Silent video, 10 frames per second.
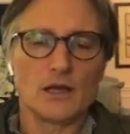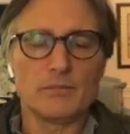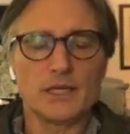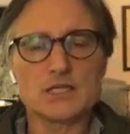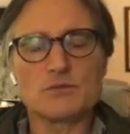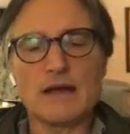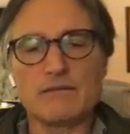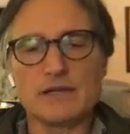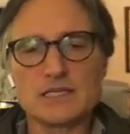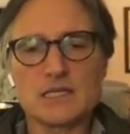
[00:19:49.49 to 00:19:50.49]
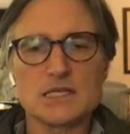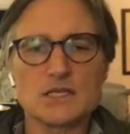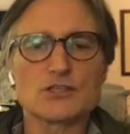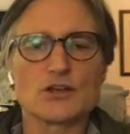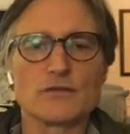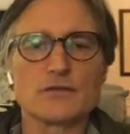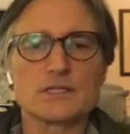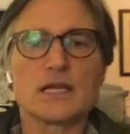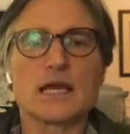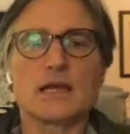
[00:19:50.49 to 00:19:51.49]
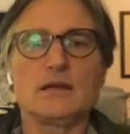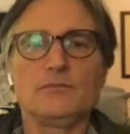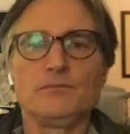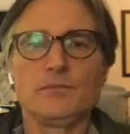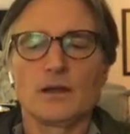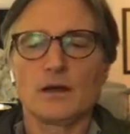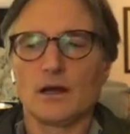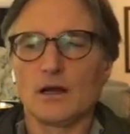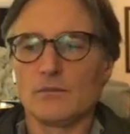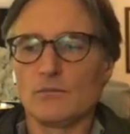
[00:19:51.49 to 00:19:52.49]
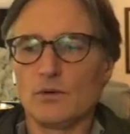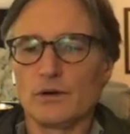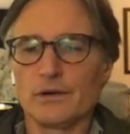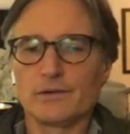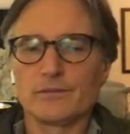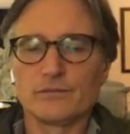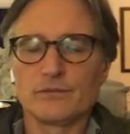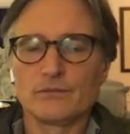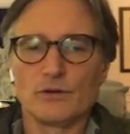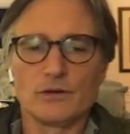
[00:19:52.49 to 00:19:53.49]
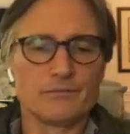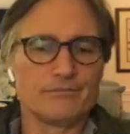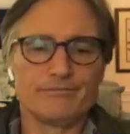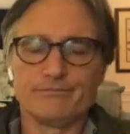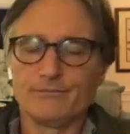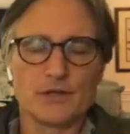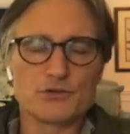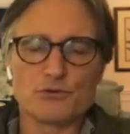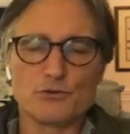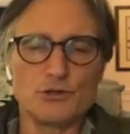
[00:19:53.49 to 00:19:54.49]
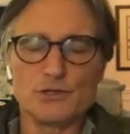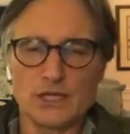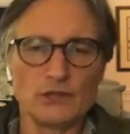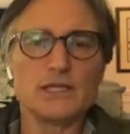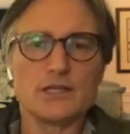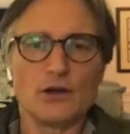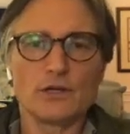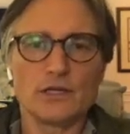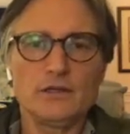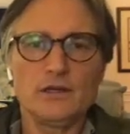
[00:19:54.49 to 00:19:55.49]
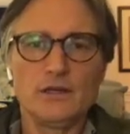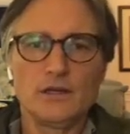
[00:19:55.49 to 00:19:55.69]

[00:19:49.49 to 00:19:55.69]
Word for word: Uh, because we have an existing service today, um, we're we're a true utility token.